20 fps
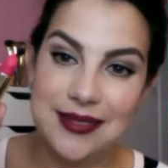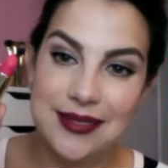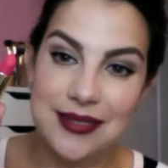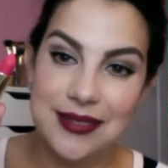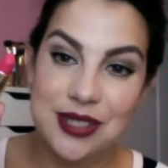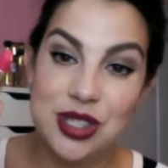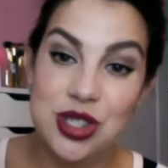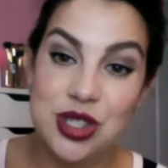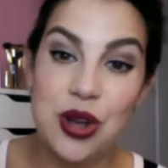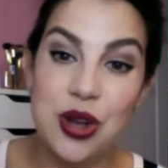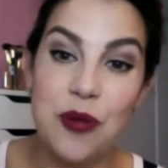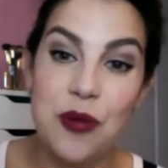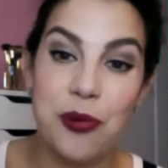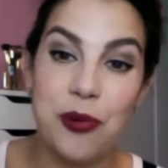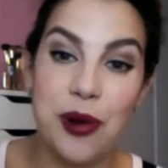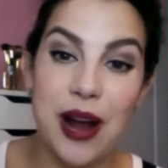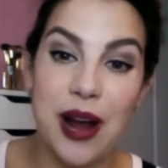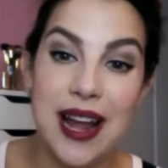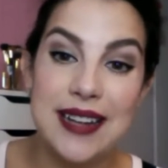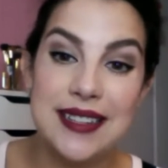So
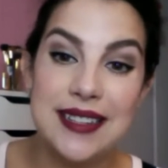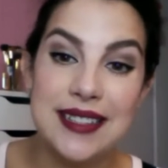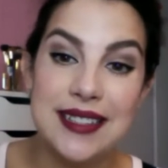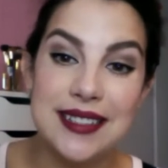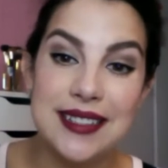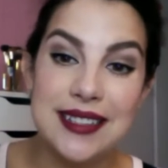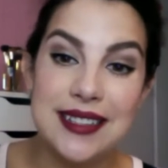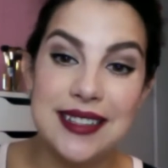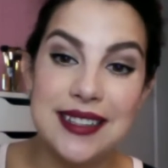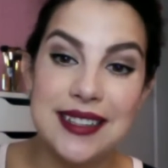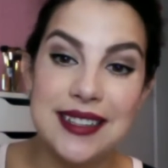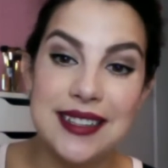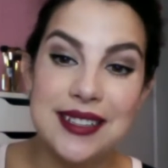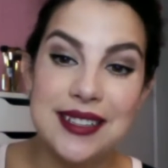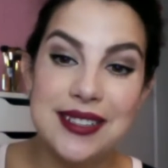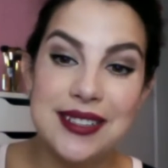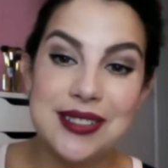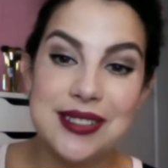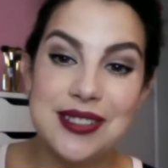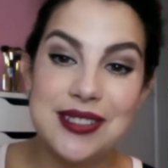bright.
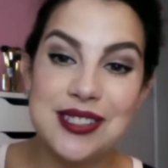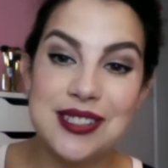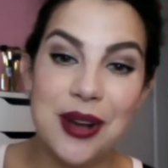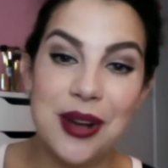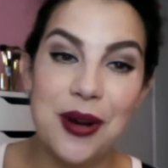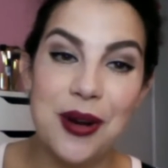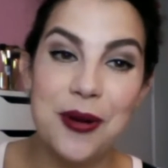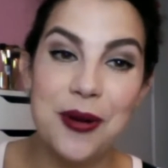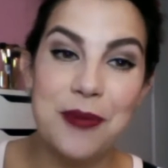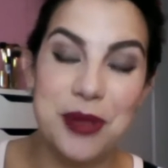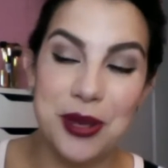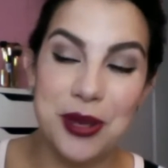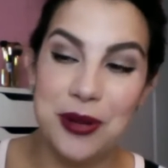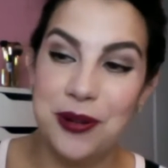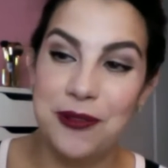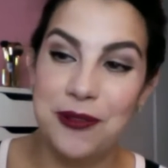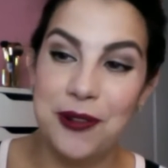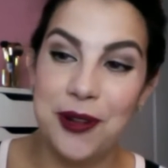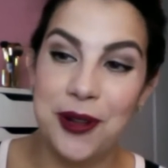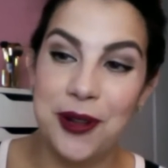So
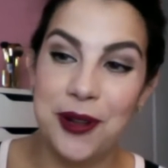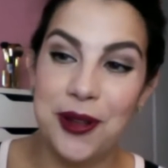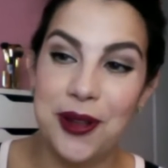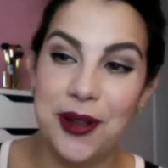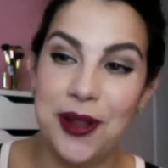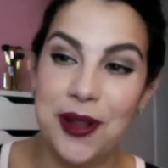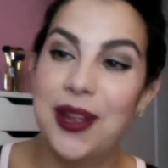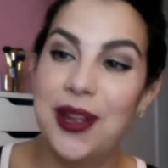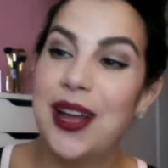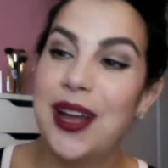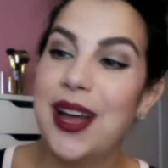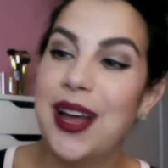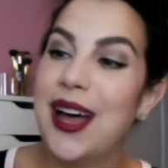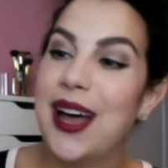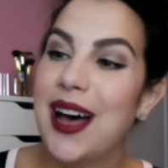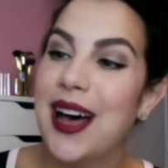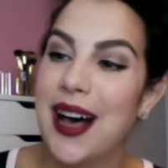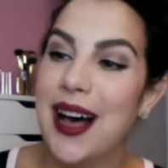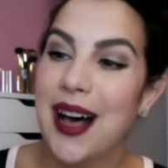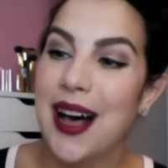beautiful.
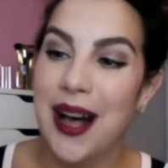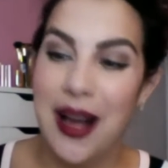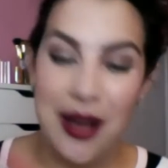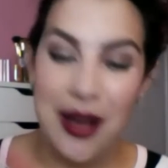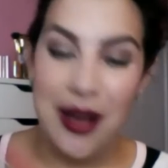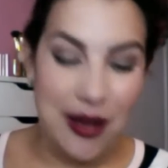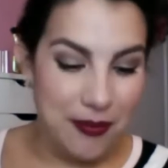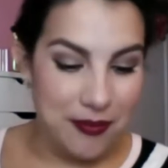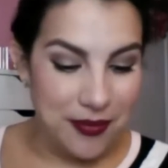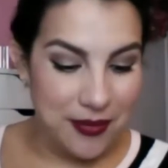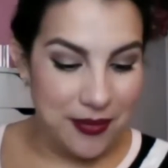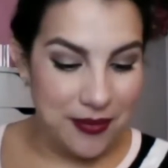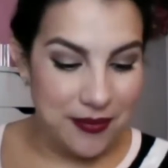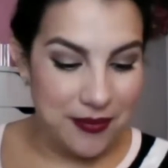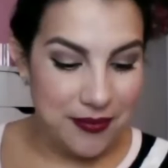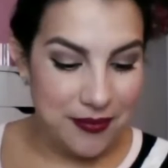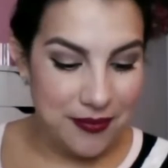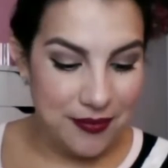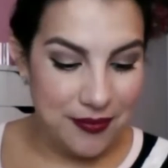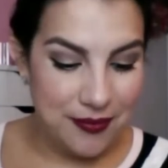
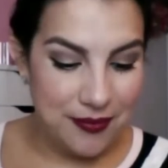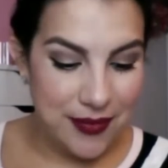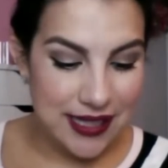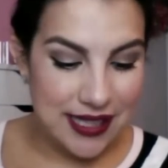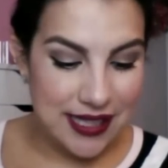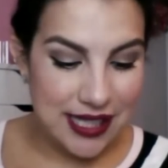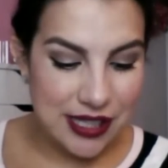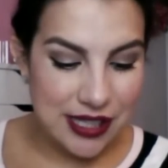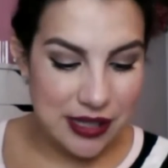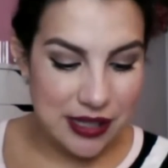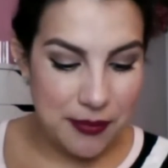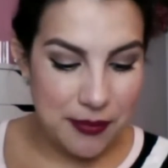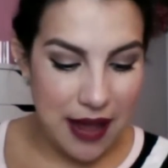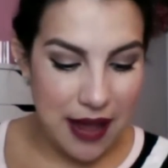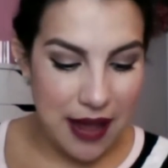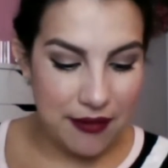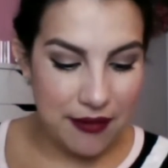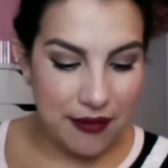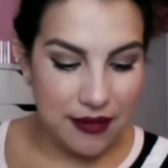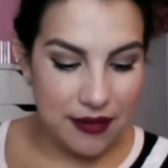Is this a
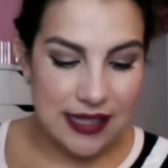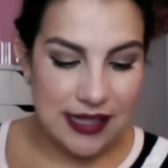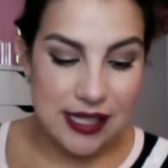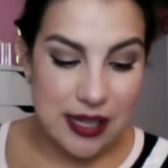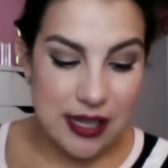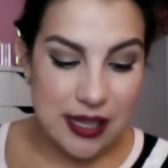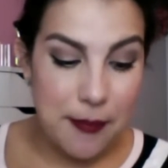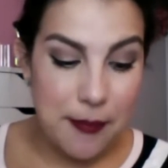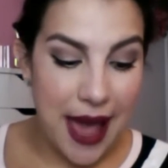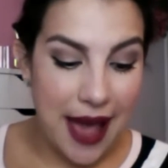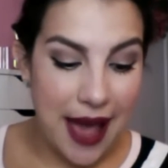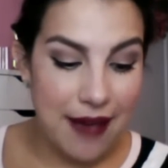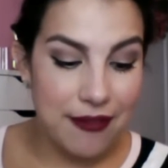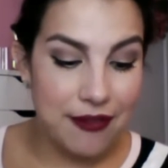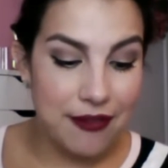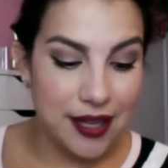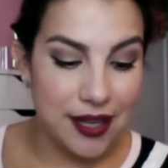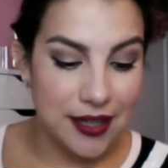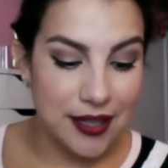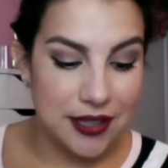matte? This is a matte
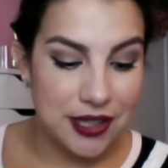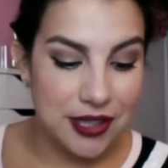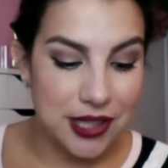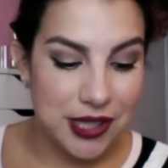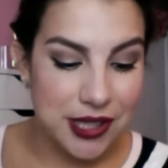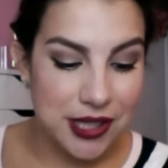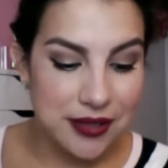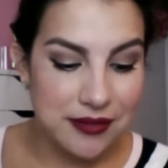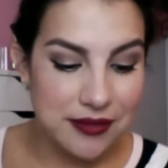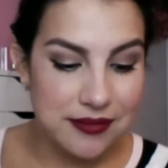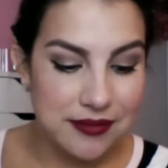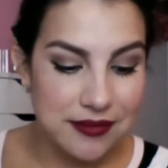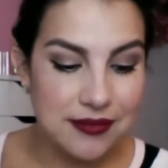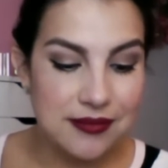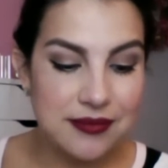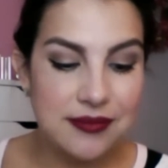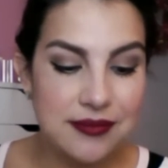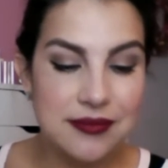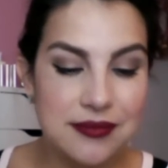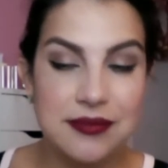finish
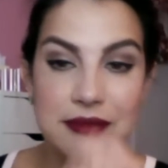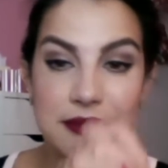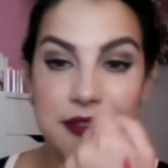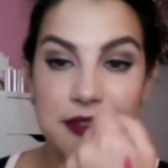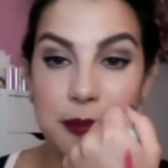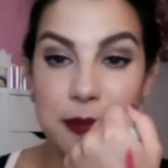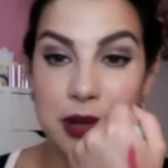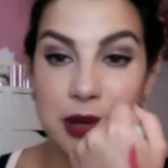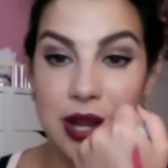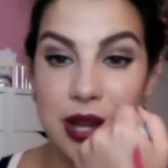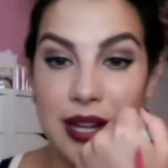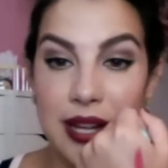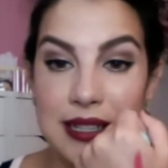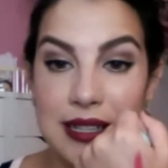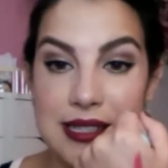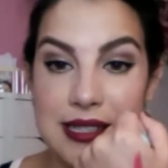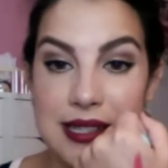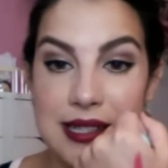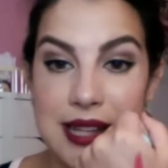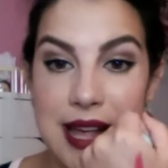from
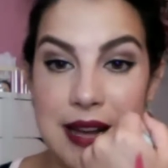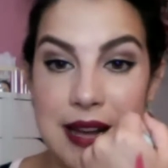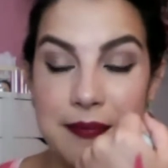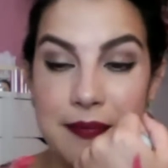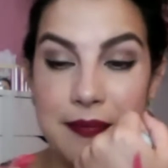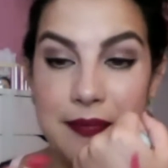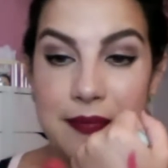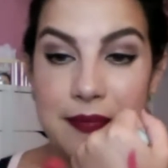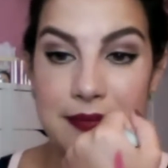Milani's line.